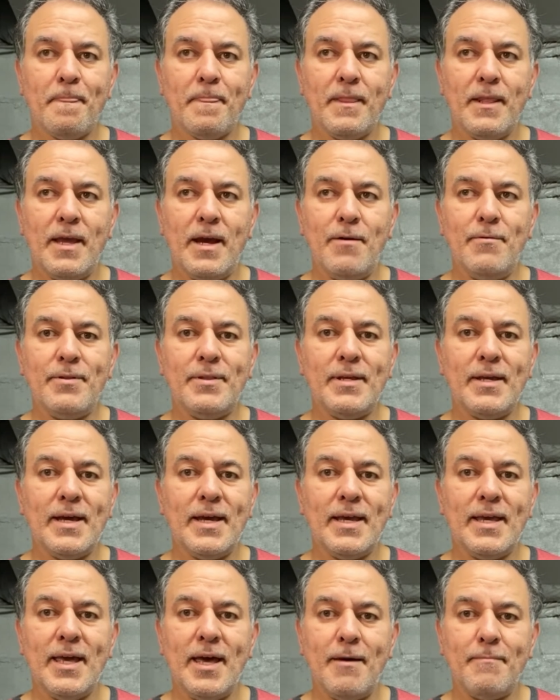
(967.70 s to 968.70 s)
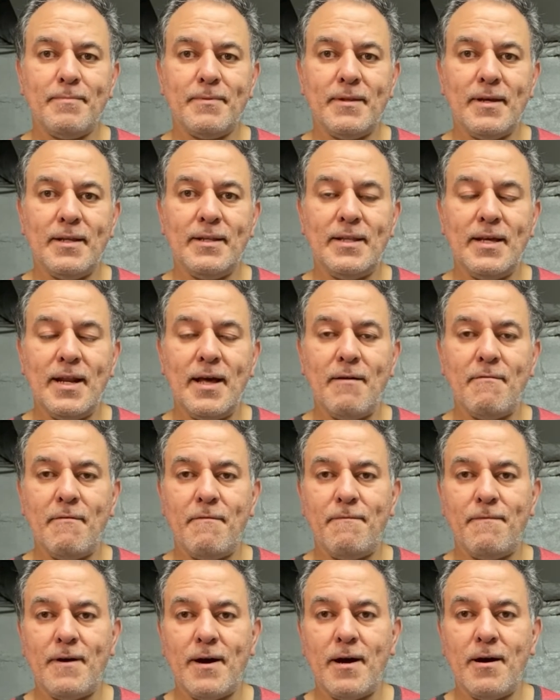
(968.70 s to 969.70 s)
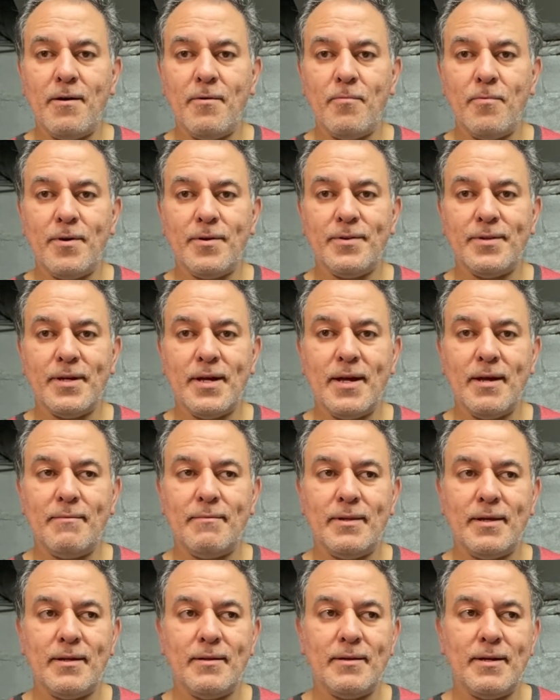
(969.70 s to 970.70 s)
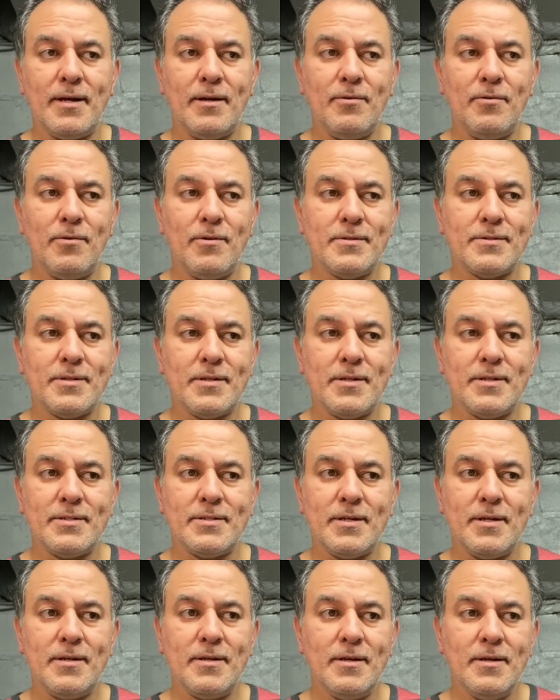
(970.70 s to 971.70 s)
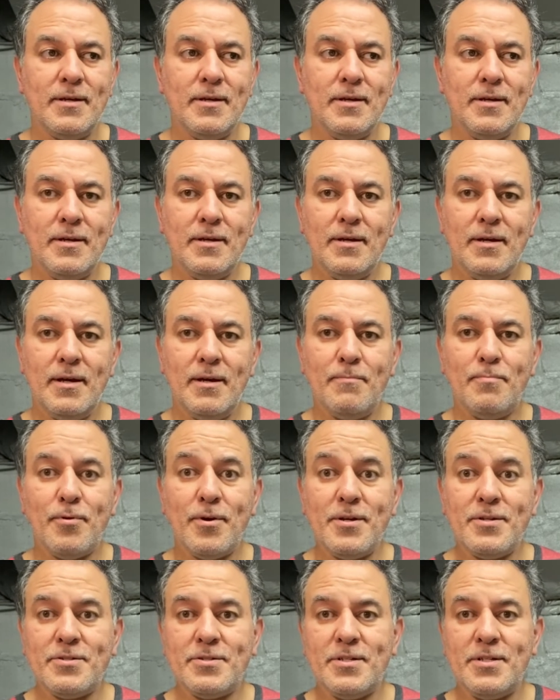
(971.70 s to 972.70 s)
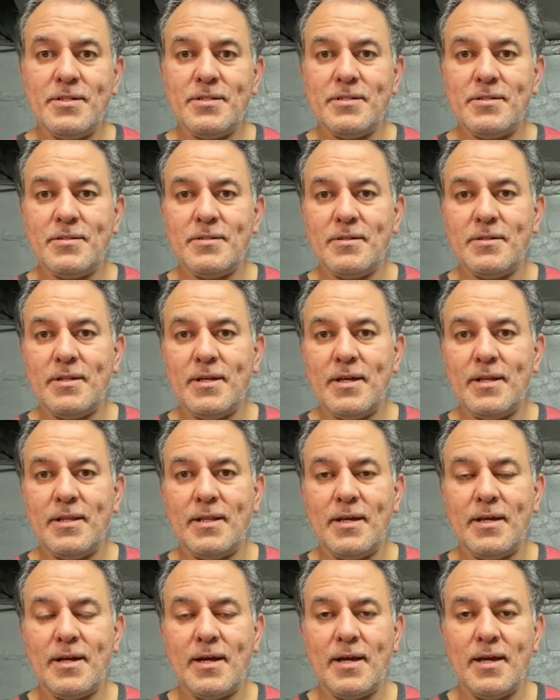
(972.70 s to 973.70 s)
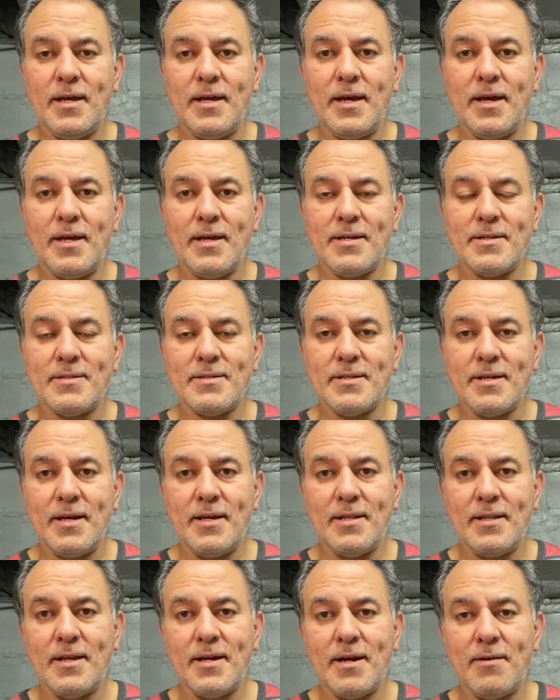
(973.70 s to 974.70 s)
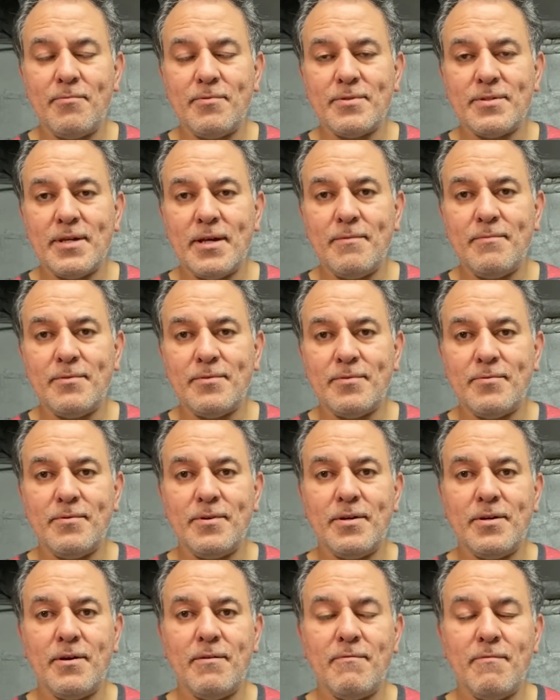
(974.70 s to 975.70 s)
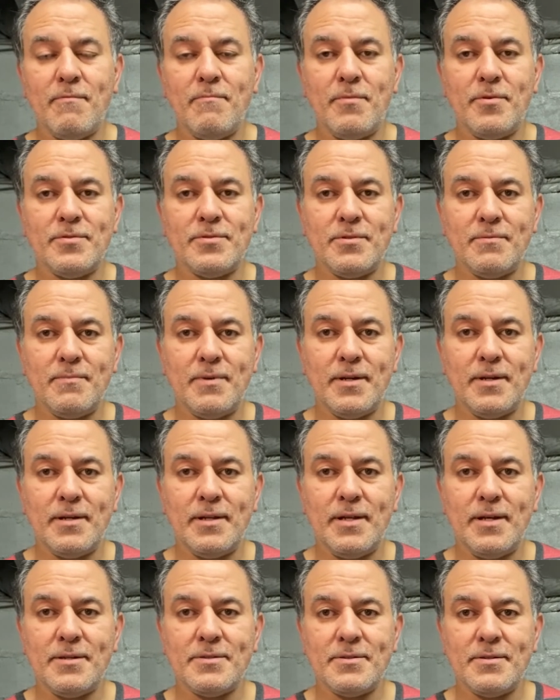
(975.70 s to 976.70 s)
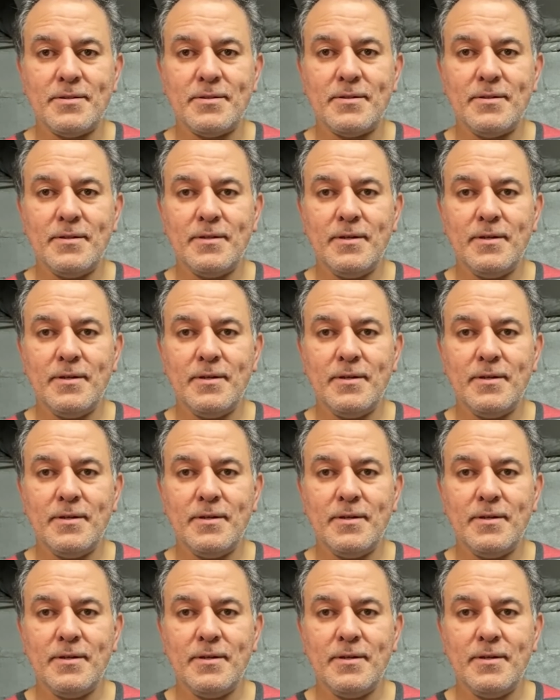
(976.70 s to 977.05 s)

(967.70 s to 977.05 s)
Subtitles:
Everything I kept. I did have a fire one time that I lost, and praise Jesus on that I could say that I was able to recover most of my collection.